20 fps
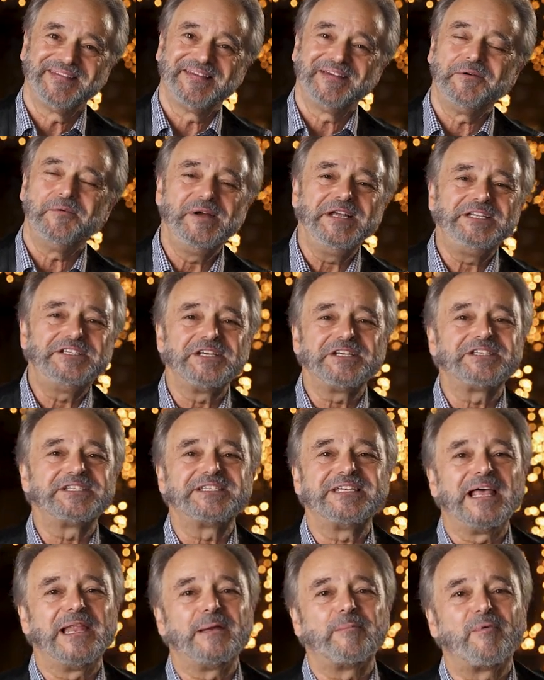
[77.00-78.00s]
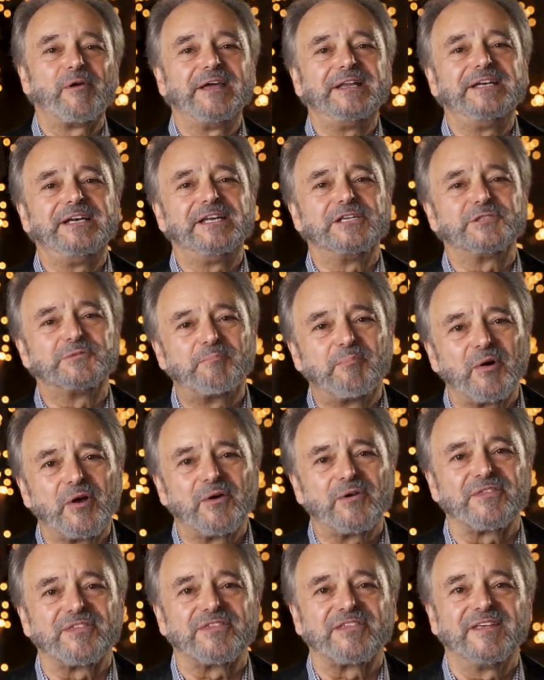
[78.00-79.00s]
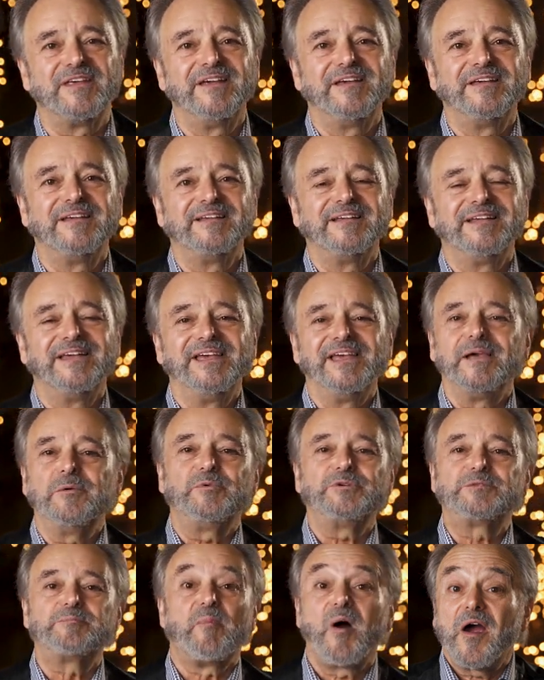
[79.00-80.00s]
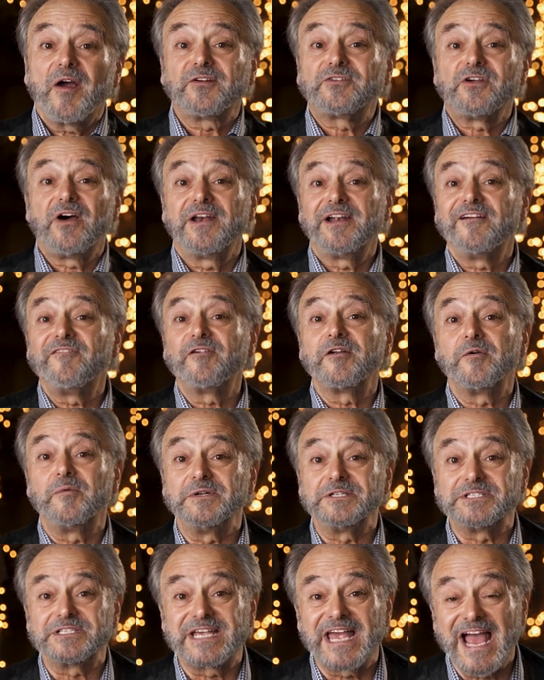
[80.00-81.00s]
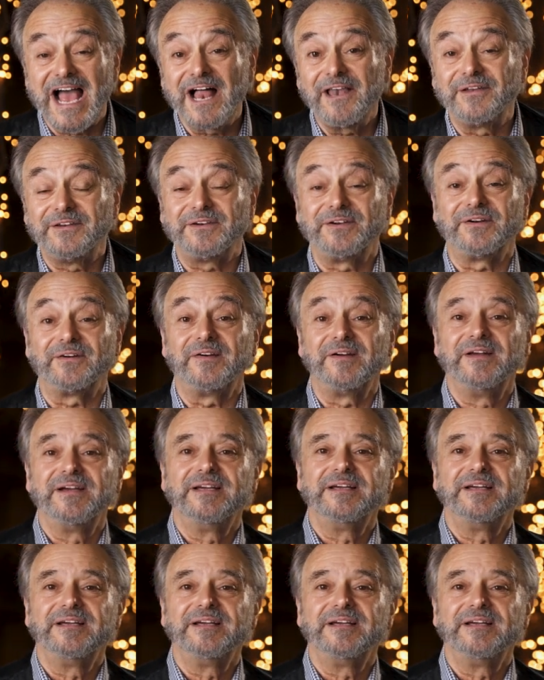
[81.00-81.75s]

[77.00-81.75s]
We just celebrated his birth. It was marked on everyone's calendar.